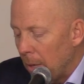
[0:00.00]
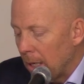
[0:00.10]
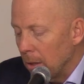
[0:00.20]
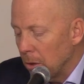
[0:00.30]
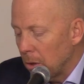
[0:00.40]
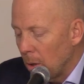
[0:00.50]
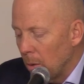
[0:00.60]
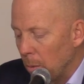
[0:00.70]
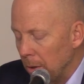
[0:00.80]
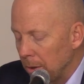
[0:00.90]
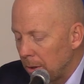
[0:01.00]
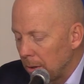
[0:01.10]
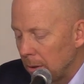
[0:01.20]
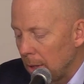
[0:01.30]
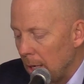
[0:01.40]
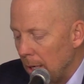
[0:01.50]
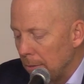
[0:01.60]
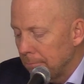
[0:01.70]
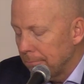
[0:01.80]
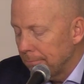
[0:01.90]
My concern was
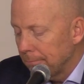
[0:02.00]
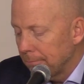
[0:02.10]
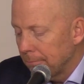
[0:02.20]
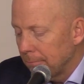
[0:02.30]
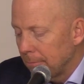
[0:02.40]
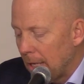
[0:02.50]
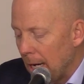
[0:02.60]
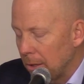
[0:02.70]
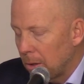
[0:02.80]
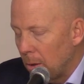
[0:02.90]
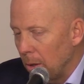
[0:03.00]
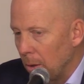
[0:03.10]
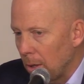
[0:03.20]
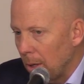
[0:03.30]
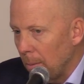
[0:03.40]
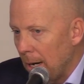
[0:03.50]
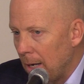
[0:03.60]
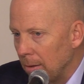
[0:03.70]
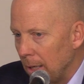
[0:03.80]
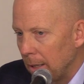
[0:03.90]
guys started looking
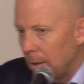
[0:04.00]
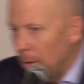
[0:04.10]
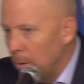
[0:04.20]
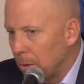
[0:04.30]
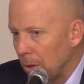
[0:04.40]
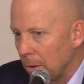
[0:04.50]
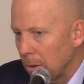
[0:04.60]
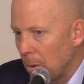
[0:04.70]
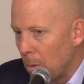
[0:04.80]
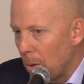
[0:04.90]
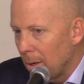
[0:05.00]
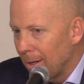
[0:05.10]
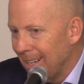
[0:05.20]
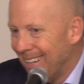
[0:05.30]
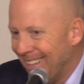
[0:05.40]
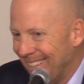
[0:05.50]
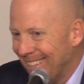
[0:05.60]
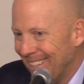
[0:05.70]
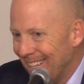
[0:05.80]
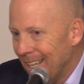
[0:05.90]
around like, you know, who's going to score?
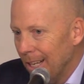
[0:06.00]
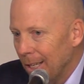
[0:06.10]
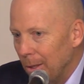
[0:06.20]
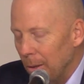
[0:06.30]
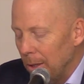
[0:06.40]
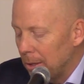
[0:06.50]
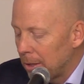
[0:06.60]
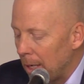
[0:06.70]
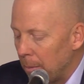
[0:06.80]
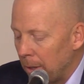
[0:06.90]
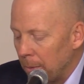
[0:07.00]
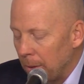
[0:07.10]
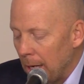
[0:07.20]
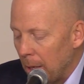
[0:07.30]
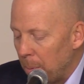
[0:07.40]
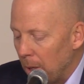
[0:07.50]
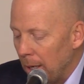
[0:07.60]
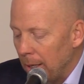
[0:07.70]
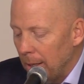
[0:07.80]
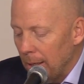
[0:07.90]
You know, you just got we got to
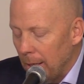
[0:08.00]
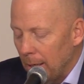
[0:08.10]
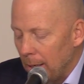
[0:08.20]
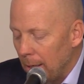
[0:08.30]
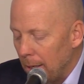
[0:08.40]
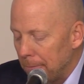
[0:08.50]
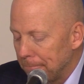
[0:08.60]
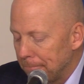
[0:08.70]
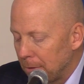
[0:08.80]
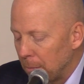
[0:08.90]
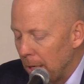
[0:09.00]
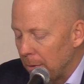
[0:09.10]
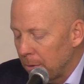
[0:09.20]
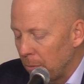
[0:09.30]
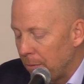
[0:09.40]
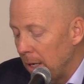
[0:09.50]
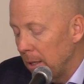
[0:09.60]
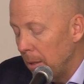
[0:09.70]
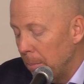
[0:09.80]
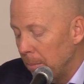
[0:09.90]
play. And some guys, so
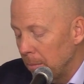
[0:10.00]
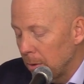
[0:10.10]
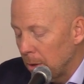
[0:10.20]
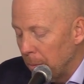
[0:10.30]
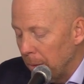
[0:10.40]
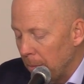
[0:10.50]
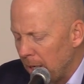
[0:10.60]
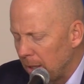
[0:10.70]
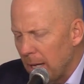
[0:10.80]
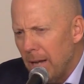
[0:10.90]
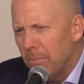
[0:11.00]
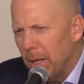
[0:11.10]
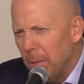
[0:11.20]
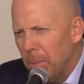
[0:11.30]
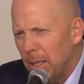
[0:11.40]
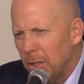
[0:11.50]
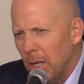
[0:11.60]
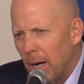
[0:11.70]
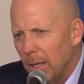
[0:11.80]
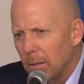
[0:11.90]
finally somebody, I think Dave made a big
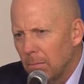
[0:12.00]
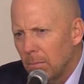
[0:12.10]
shot.